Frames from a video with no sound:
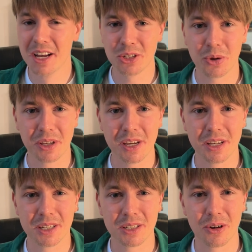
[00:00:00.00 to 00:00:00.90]
So
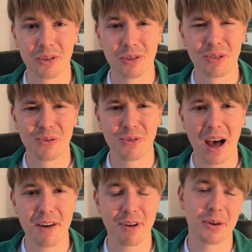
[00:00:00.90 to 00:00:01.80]
he is on
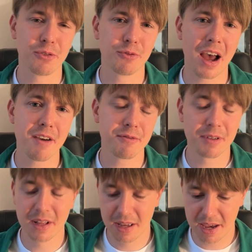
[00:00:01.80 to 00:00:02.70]
5 out of 5,
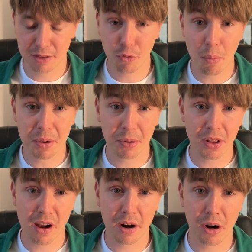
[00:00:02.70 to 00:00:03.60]
and 4 people
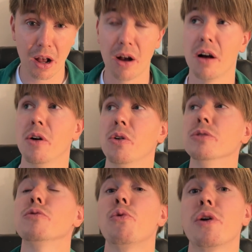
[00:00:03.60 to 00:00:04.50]
are
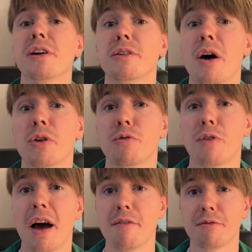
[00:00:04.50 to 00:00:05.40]
on 4 out of
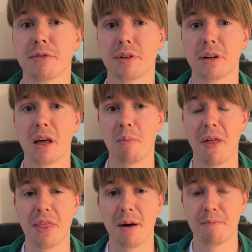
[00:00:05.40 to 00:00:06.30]
5,
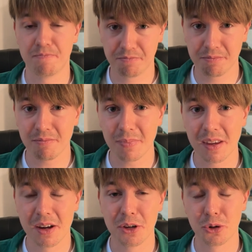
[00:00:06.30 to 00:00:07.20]
among them
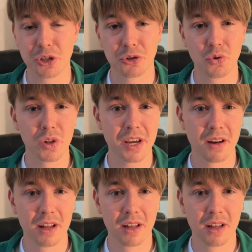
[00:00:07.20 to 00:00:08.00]
yours truly.